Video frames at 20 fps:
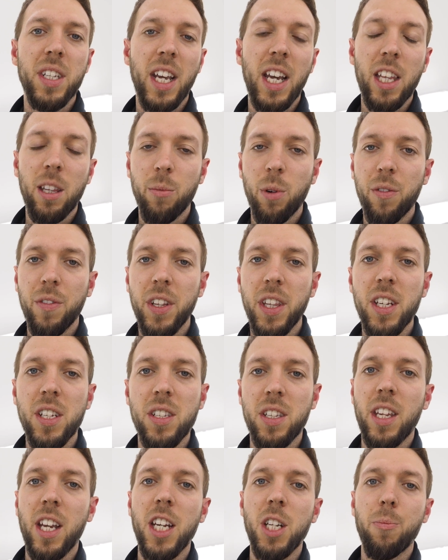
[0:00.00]
to get them off at
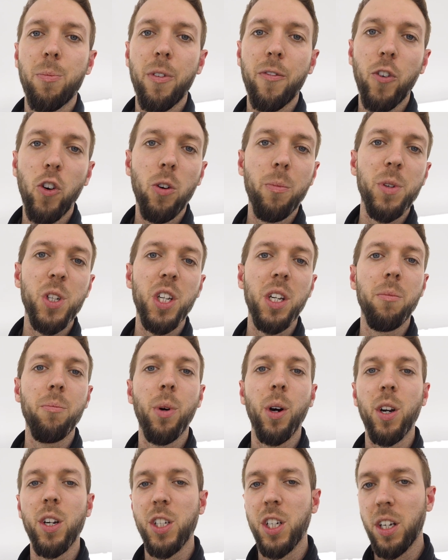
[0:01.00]
this stage before
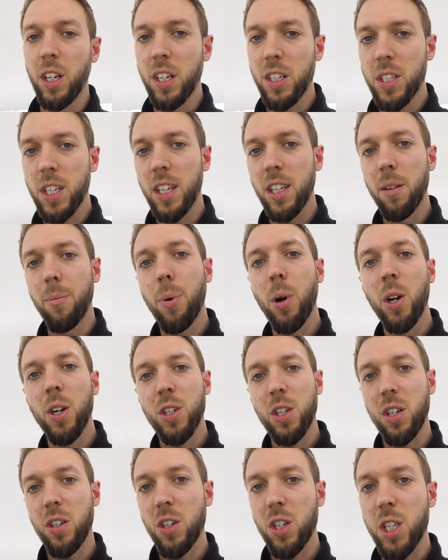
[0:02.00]
machine polishing, because then the
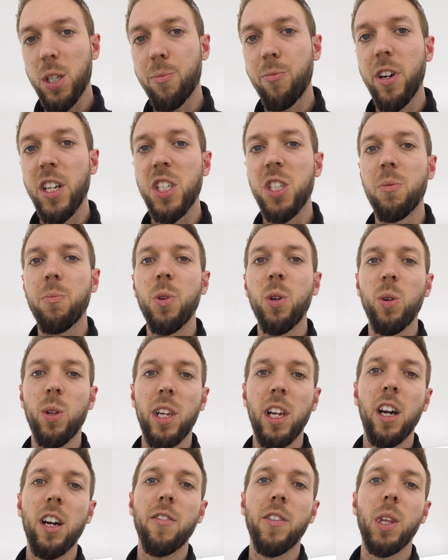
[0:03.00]
polish can just spread
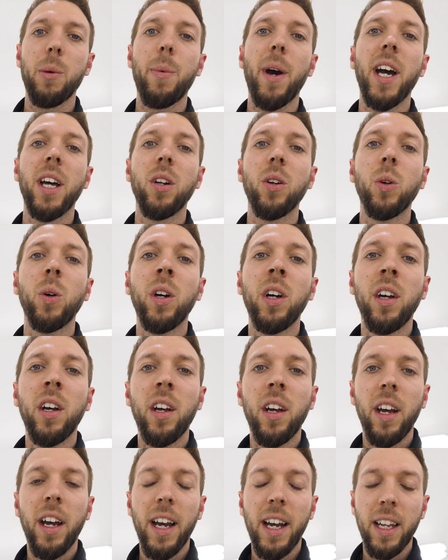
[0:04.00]
smoothly over the panel
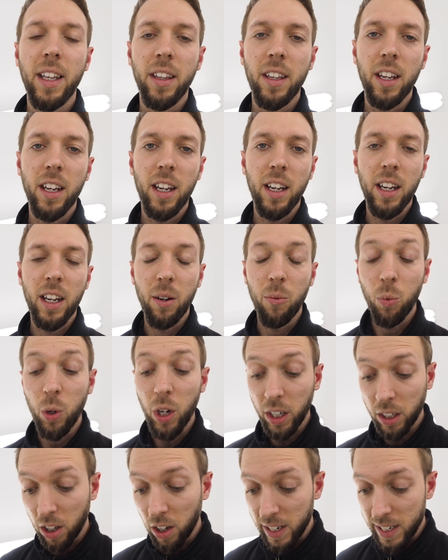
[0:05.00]
and
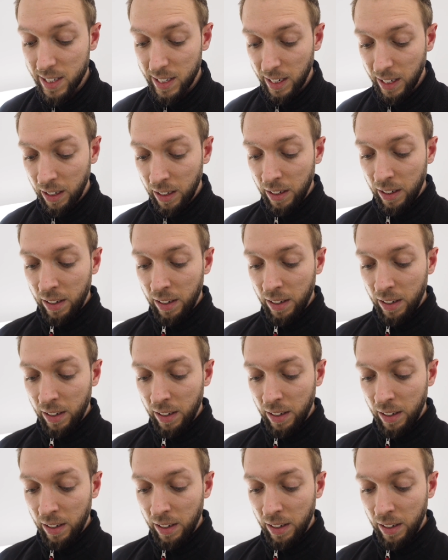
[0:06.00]
work nicely.